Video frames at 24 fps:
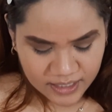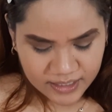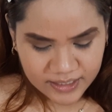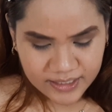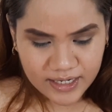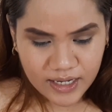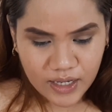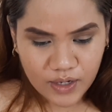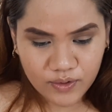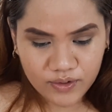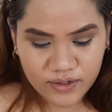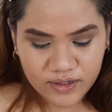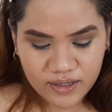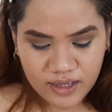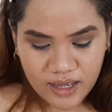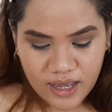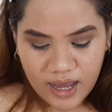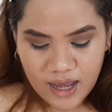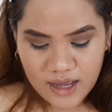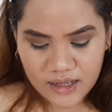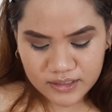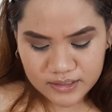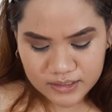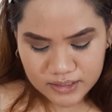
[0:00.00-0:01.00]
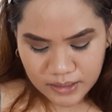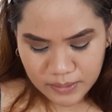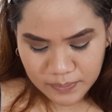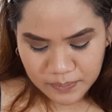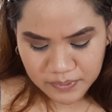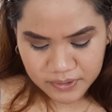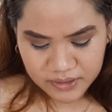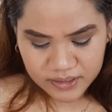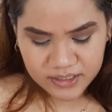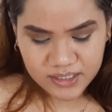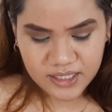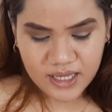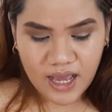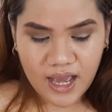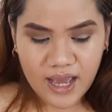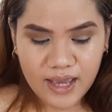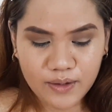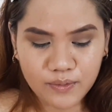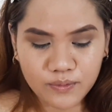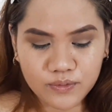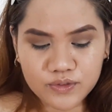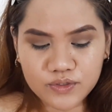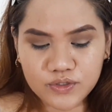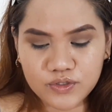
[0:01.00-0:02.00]
Now, typically I
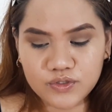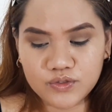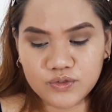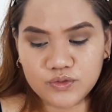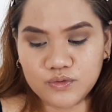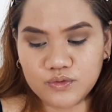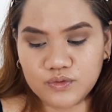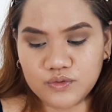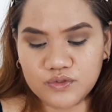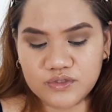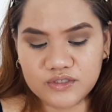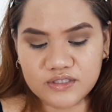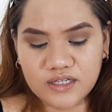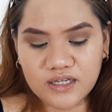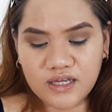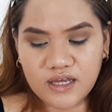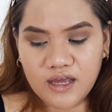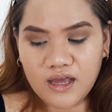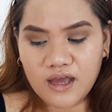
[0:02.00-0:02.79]
would choose